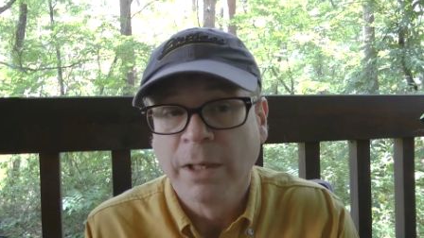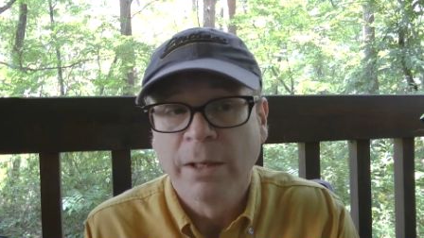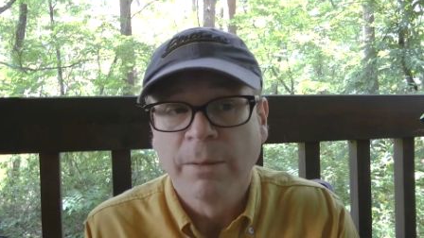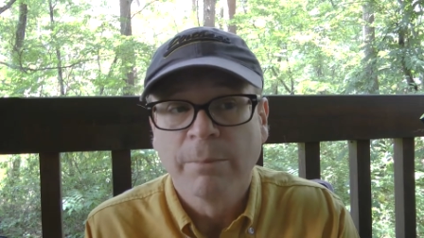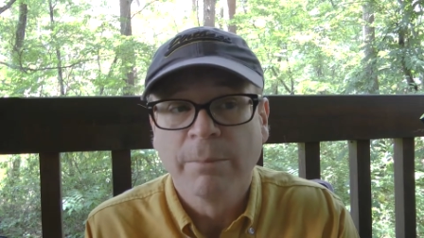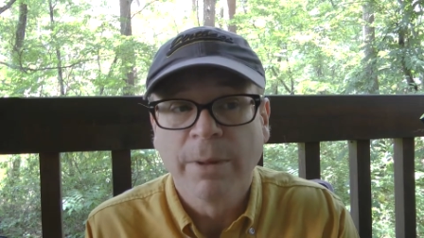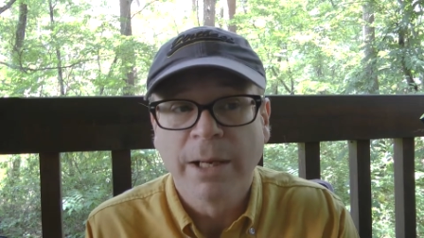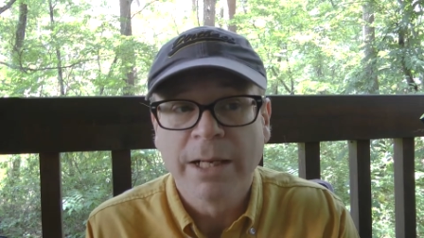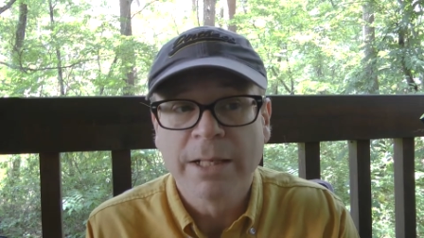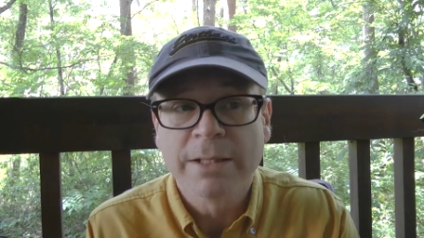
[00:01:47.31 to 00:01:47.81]

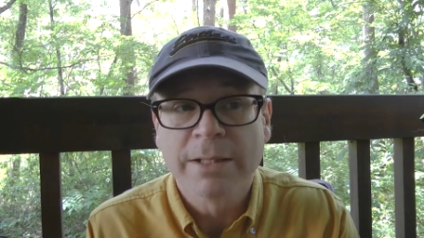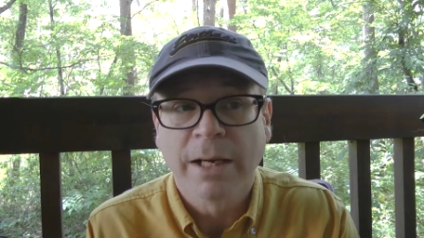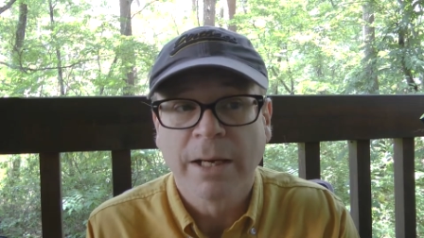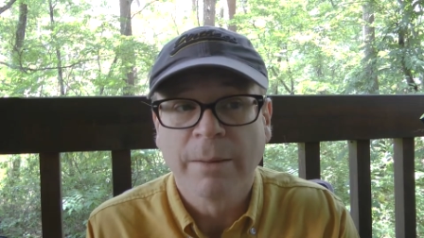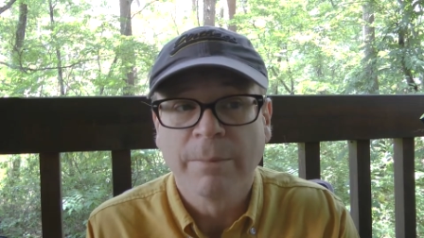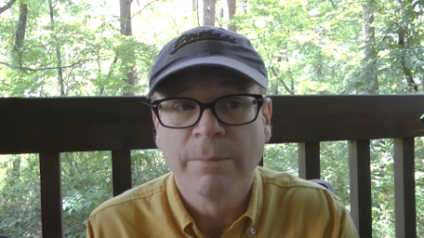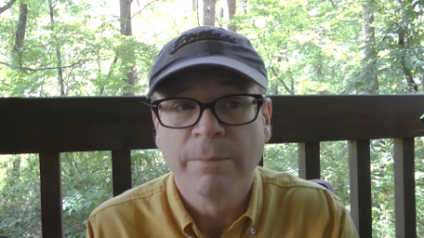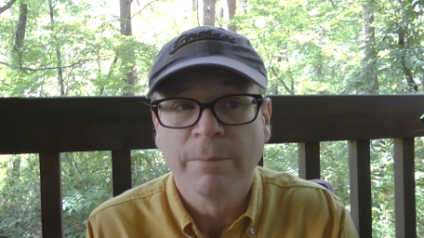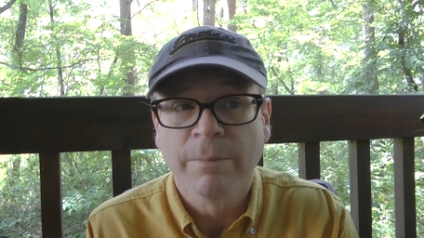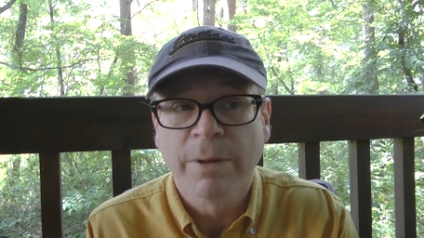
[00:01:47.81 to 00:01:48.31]
but
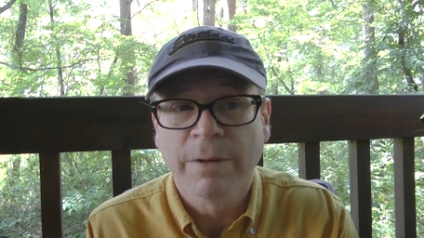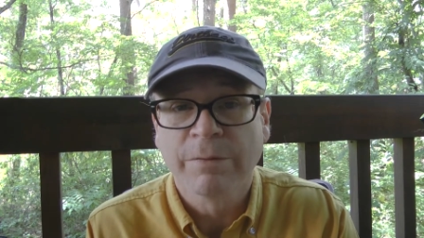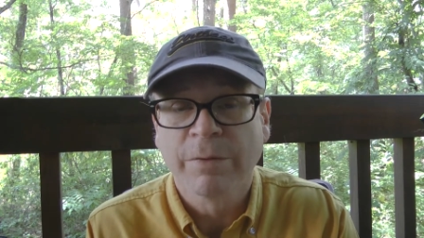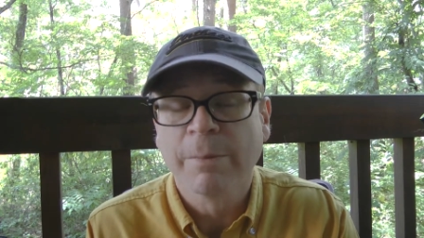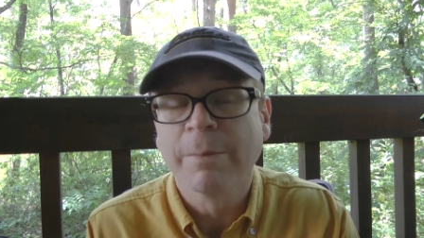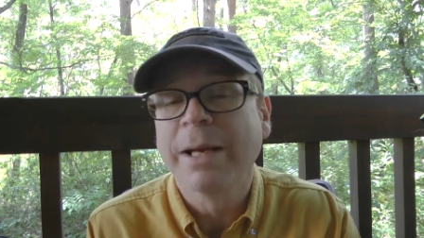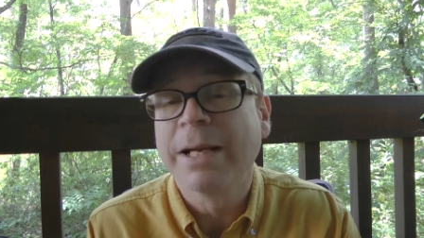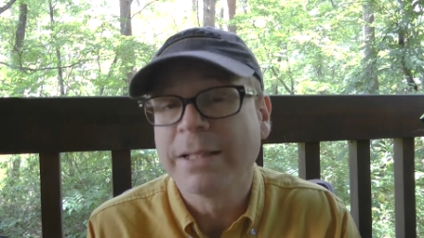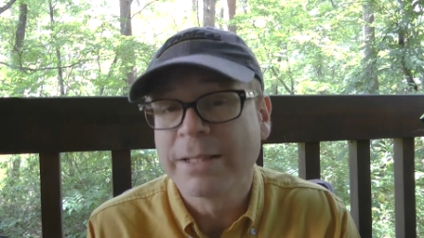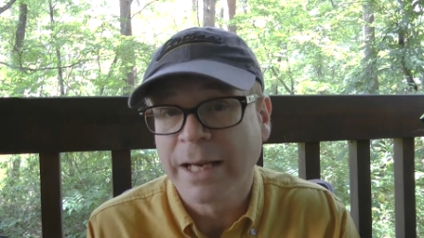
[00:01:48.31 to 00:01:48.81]
for
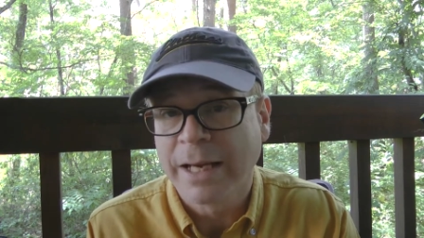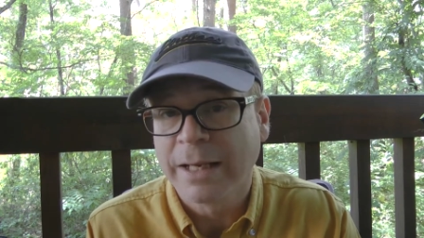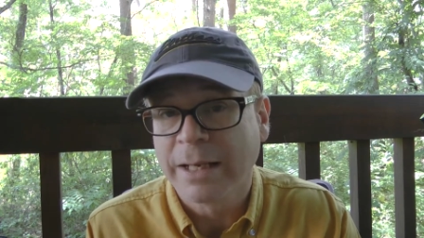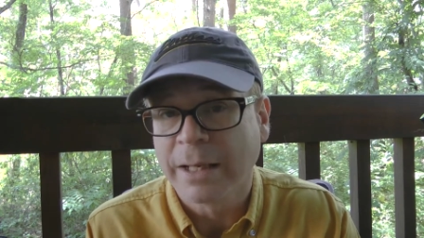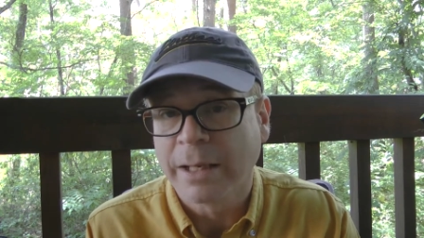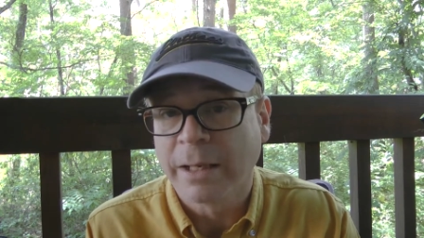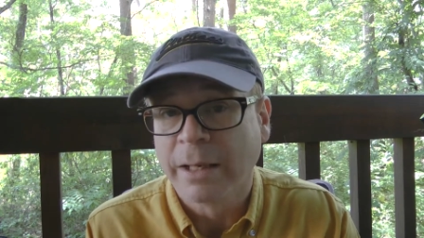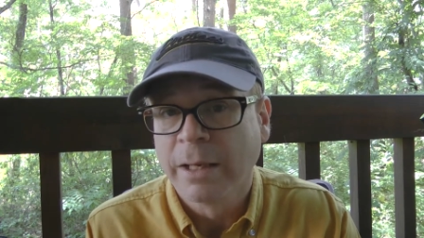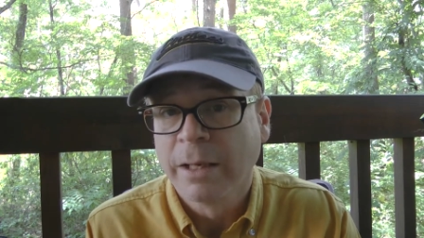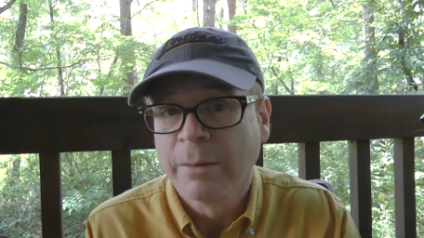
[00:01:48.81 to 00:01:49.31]

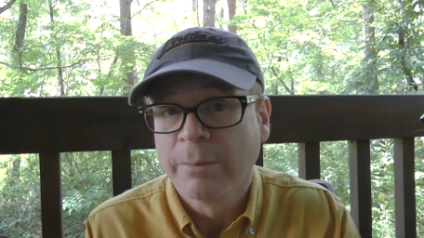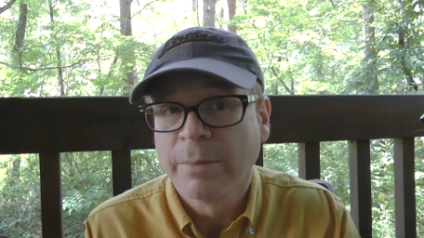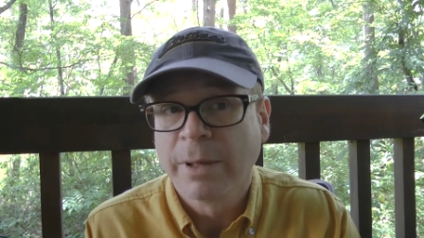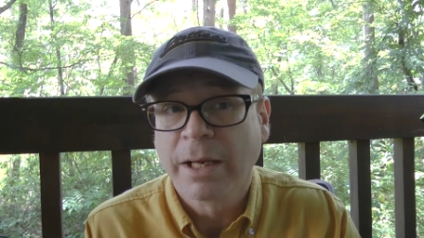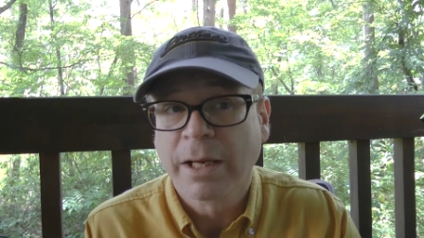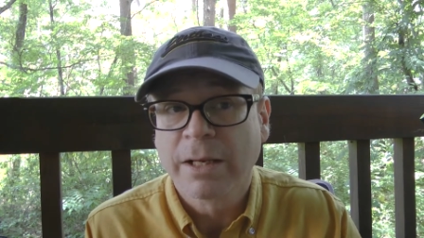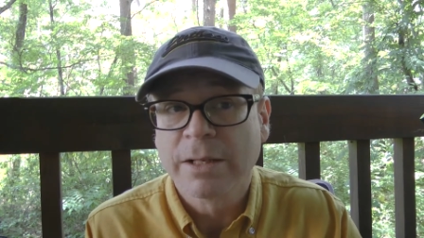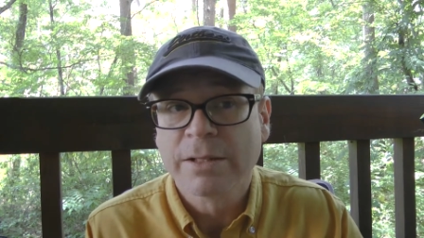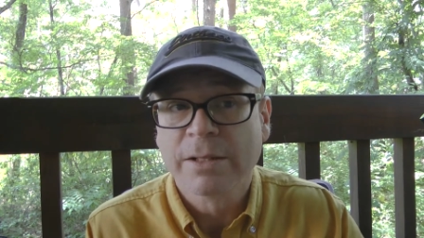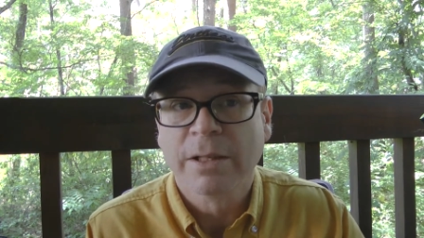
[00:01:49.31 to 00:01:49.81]
maintaining.
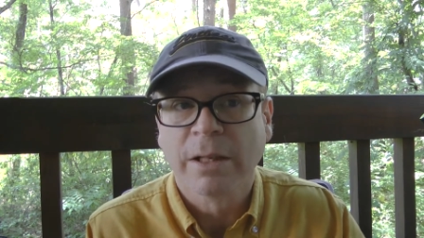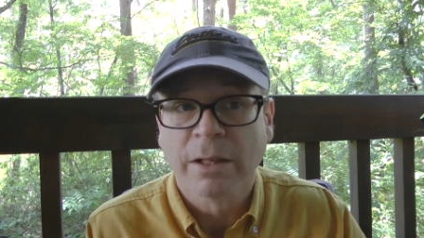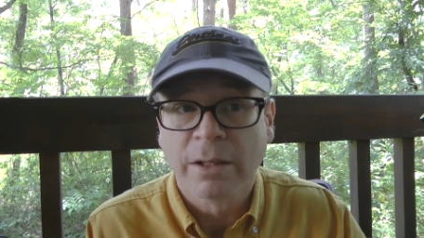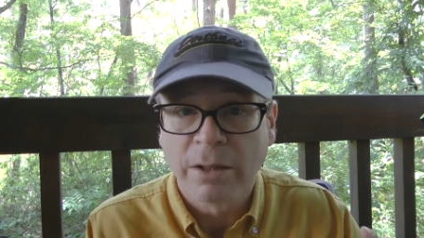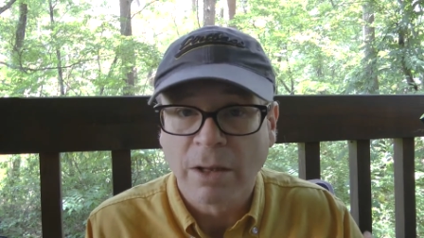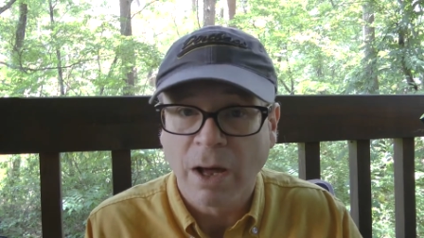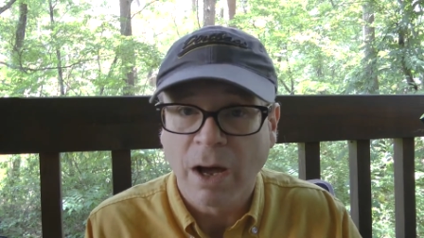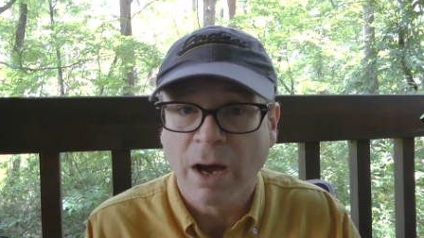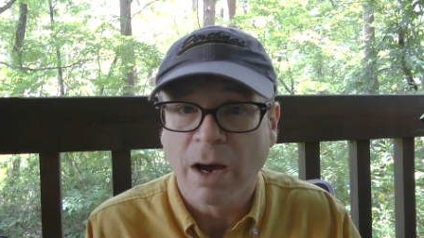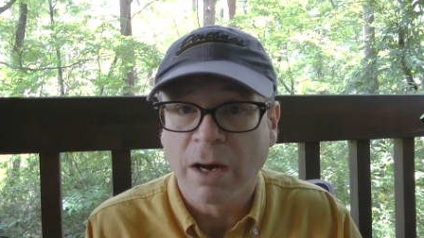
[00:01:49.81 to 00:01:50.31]
Because the
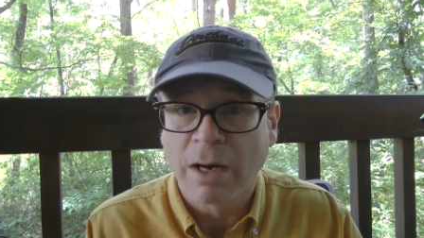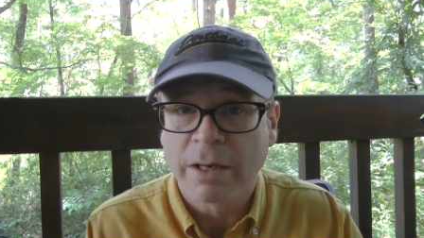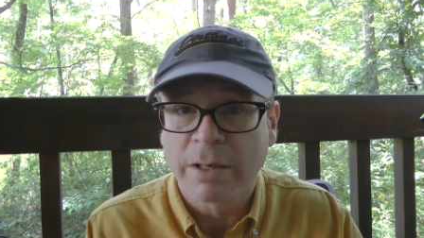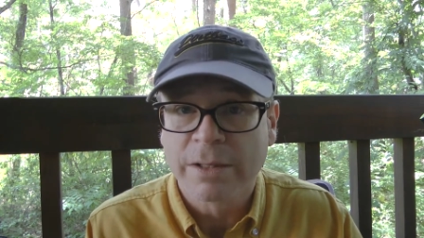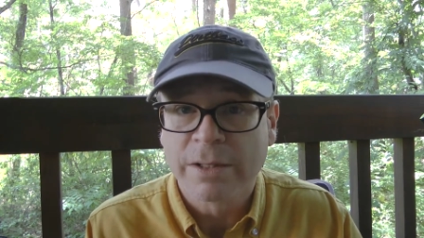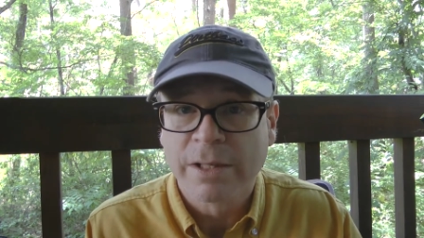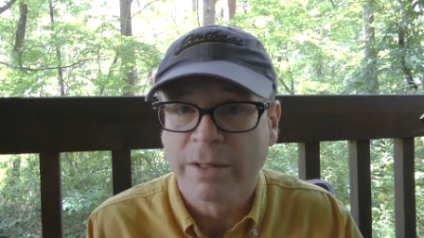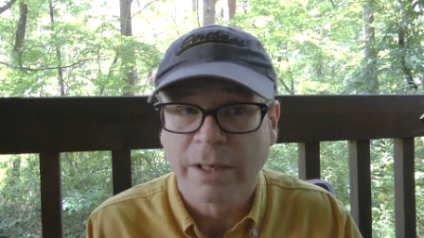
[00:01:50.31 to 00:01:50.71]
logs,